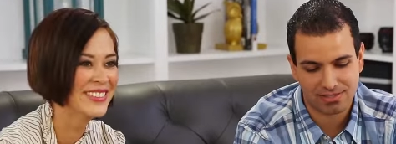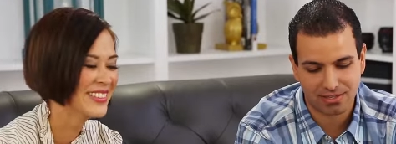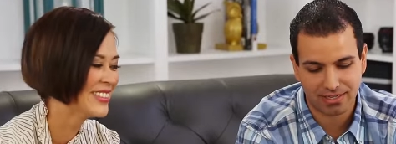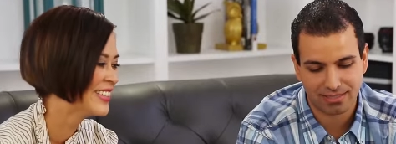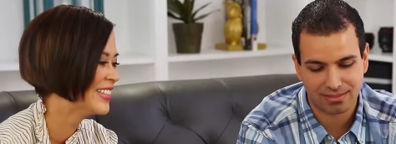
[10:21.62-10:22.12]

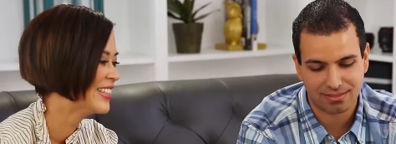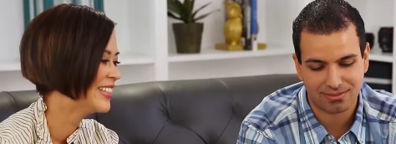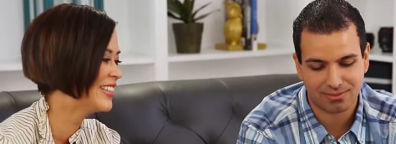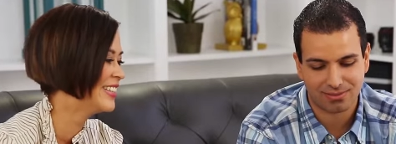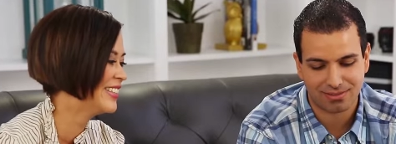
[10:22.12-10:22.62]
Speaker 1: sorry.
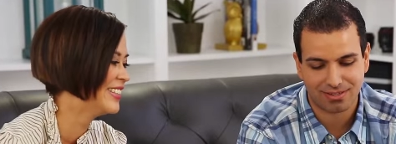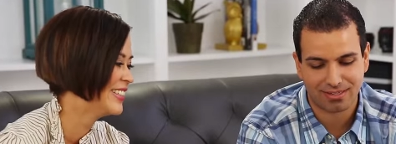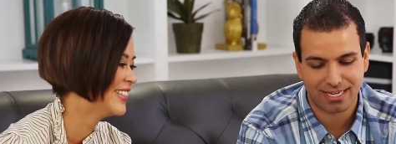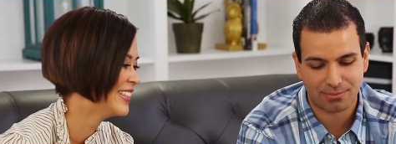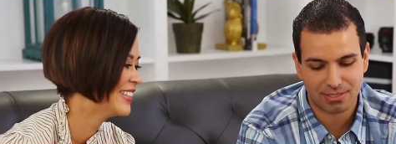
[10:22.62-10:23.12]

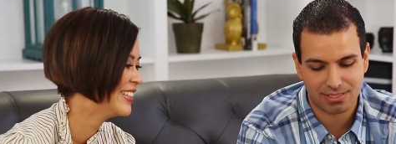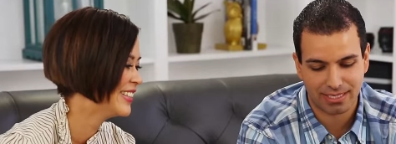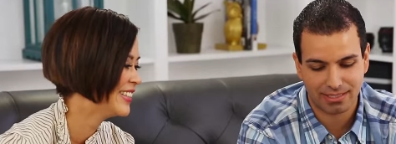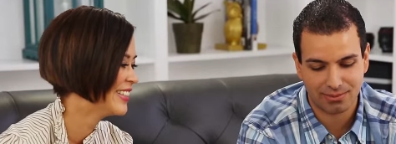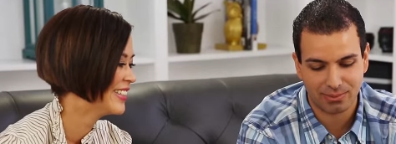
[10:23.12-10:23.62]
Our
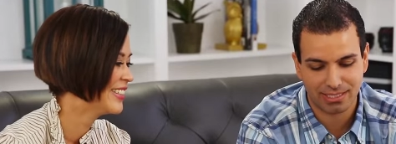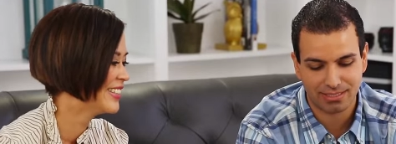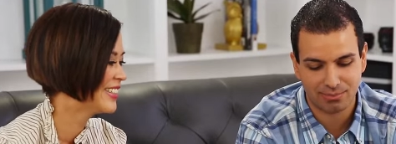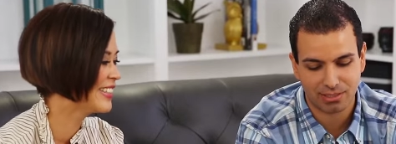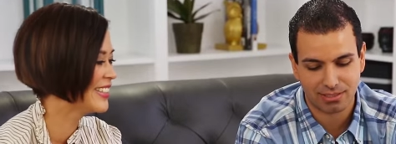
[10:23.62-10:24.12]
camera's naked.
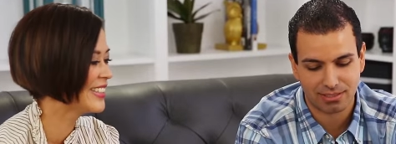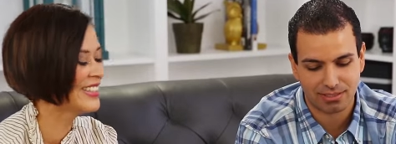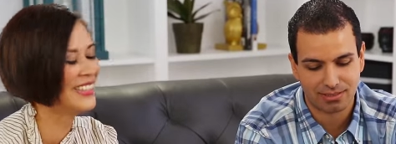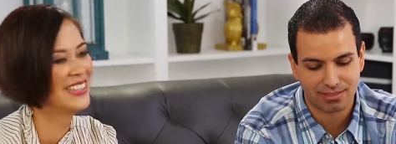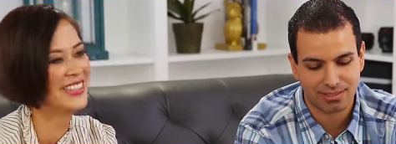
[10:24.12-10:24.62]
We need to put
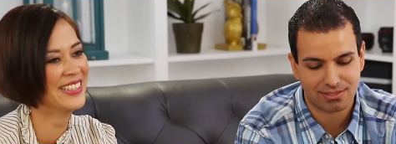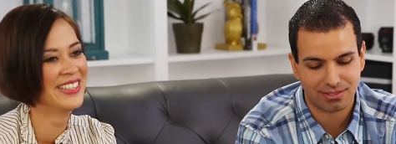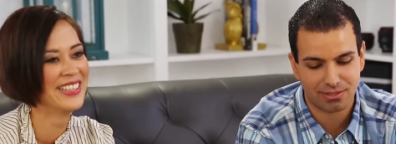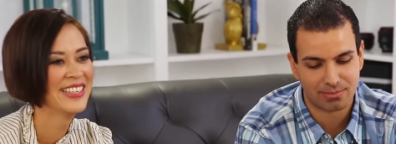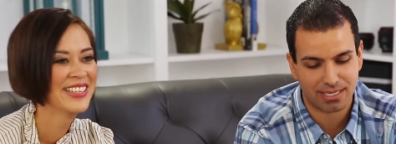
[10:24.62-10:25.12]

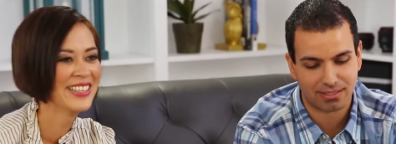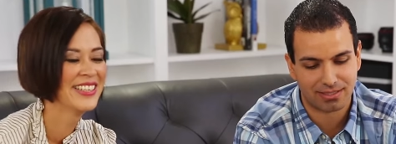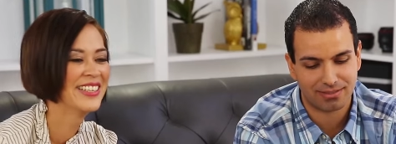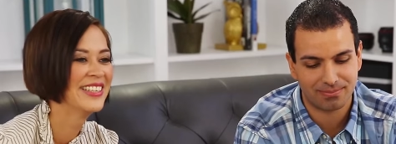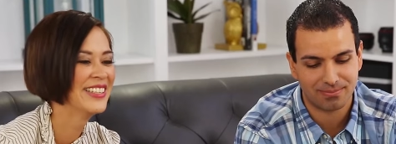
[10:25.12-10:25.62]
its clothes
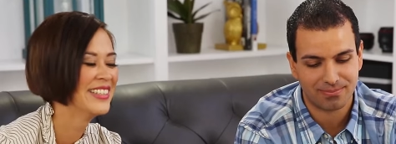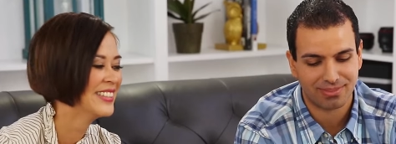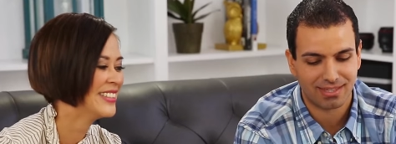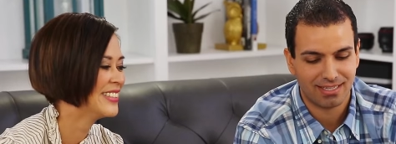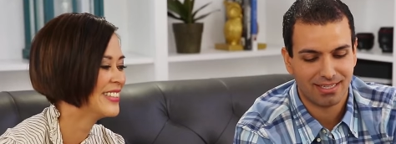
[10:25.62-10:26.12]
back on.
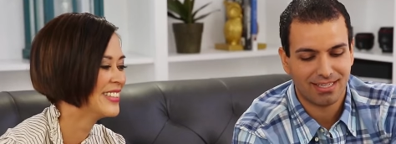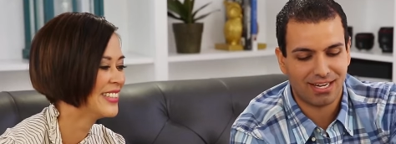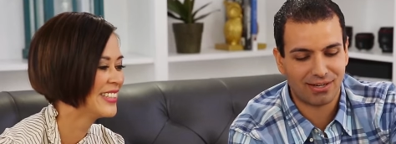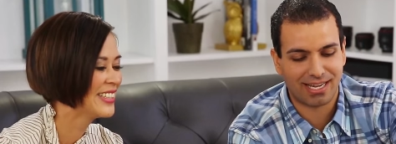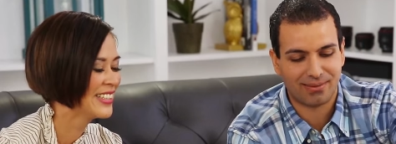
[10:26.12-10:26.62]

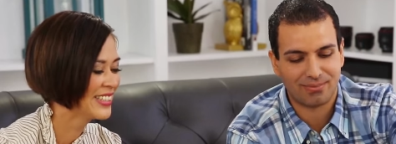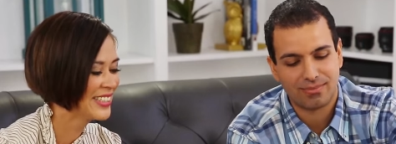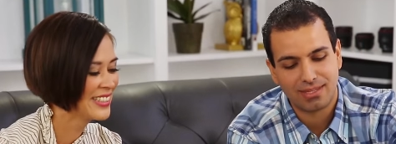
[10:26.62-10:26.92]
Okay,